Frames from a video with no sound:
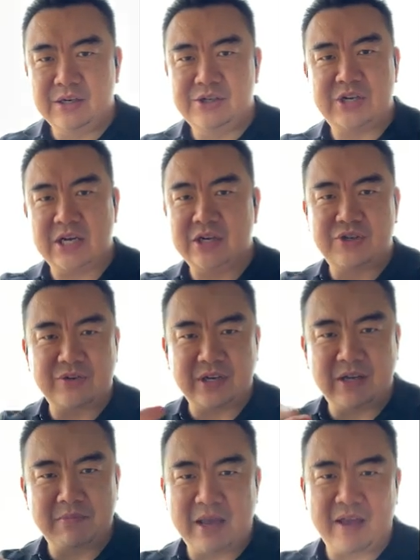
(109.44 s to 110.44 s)
gentry
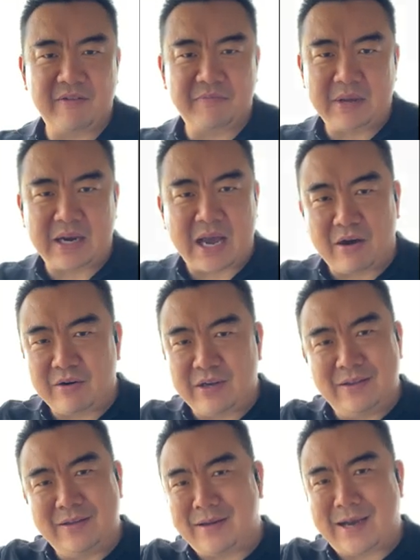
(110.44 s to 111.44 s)
may have been out
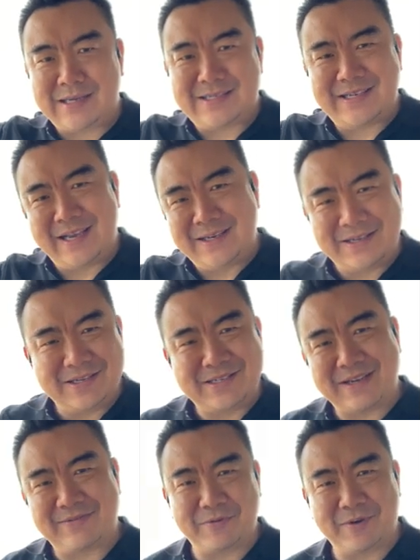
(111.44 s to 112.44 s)
in the haciendas
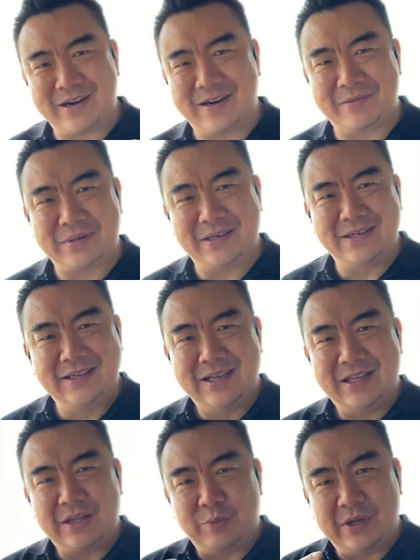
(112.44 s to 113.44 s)
everywhere, but
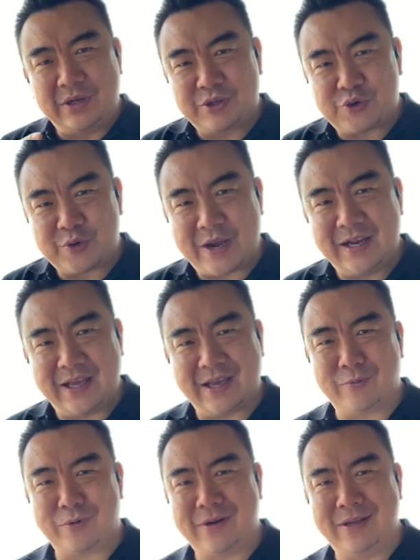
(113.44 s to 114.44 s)
the real
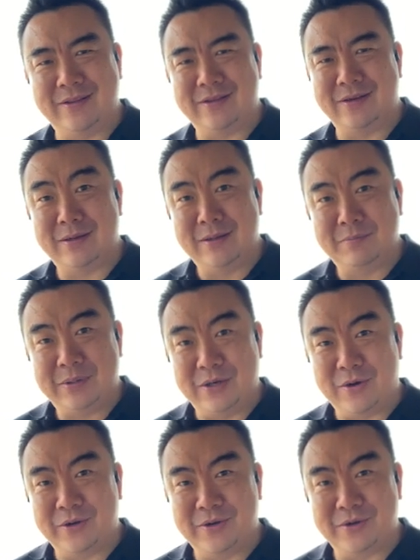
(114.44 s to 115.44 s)
trading were in the
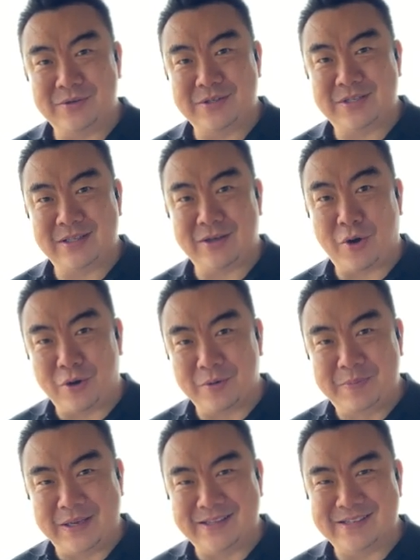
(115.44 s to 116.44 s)
Binondos and the
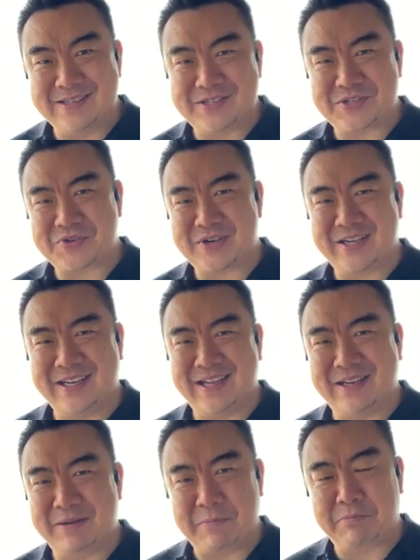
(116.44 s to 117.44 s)
Ongpins, right?
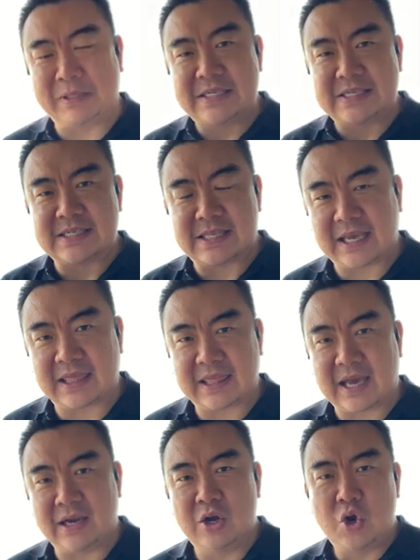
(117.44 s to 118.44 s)
And places like
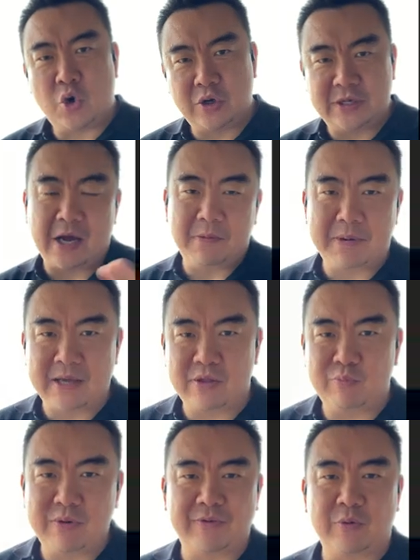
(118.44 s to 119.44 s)
that, or down by the
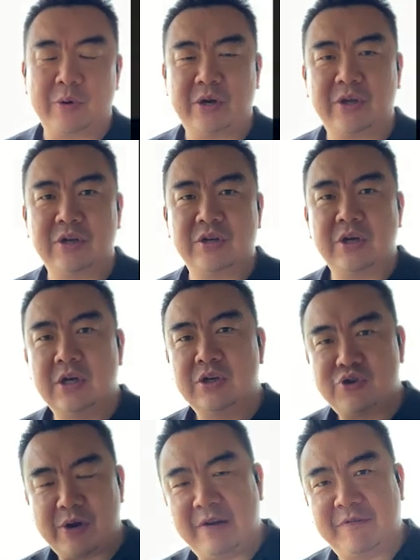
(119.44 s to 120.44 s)
river where you could
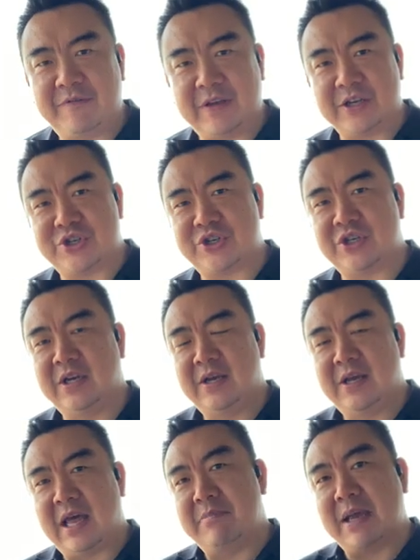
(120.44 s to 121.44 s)
trade fish
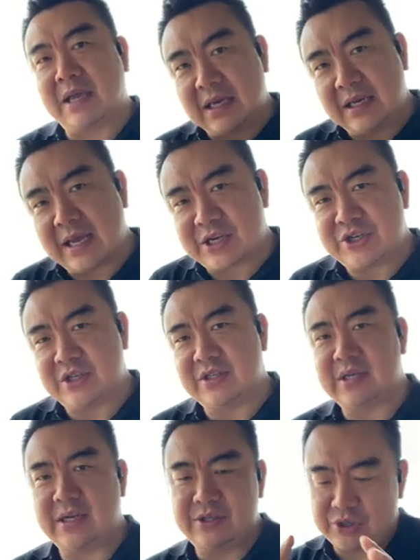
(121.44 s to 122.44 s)
and make connections.
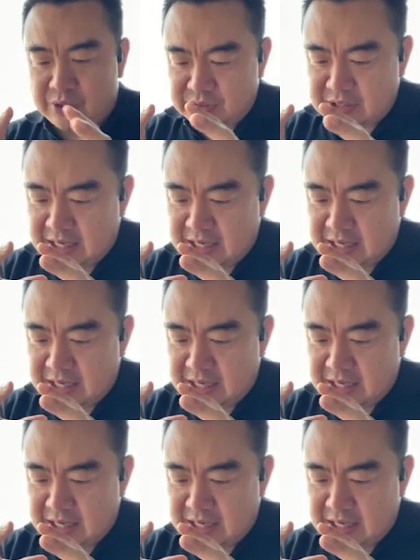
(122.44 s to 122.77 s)
And it's those